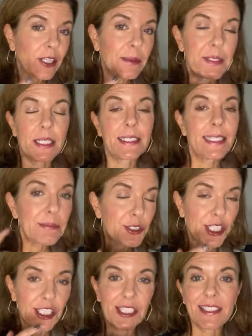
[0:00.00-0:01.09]
lipsticks, Lip
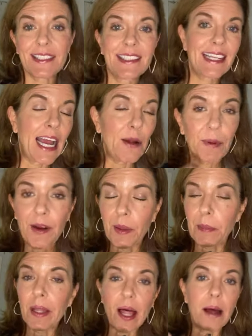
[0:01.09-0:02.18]
Genius. I wear the
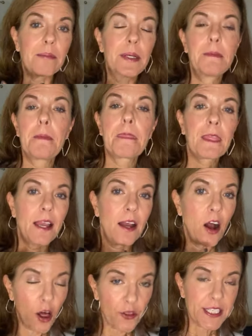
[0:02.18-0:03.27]
plum
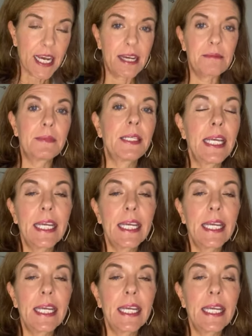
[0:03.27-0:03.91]
all the time,